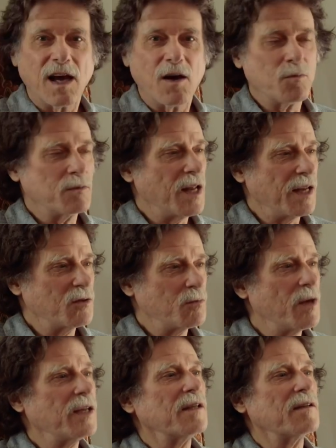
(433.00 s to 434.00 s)
I hope not too
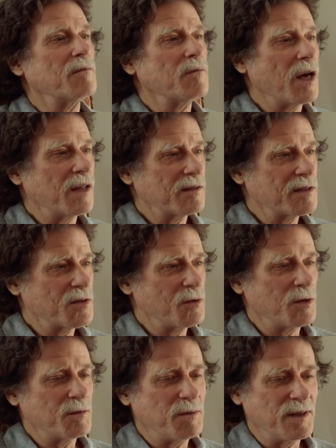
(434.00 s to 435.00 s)
many of them bother
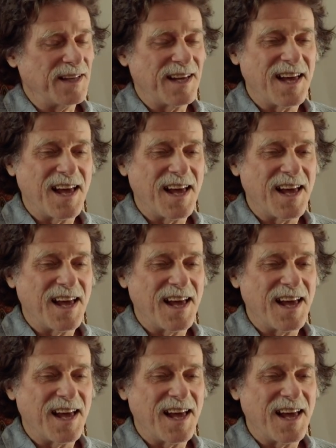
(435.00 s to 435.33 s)
Stuart, but.